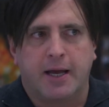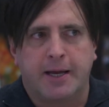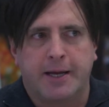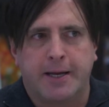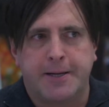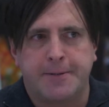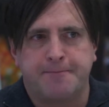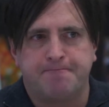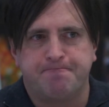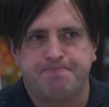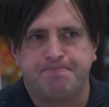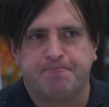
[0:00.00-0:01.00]

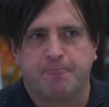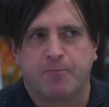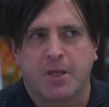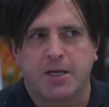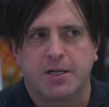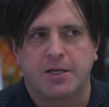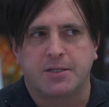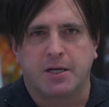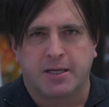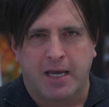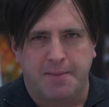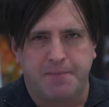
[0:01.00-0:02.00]
so
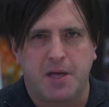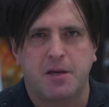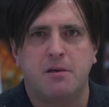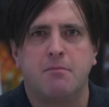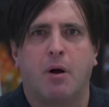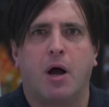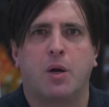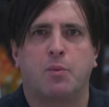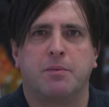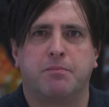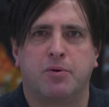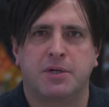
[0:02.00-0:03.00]
keep that in mind
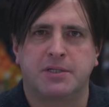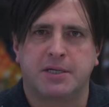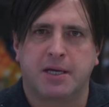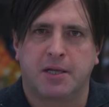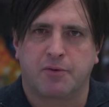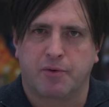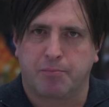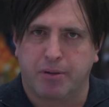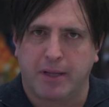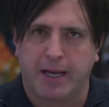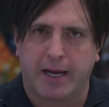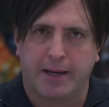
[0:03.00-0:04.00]
when putting together a
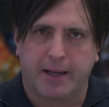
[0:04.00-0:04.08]
plan.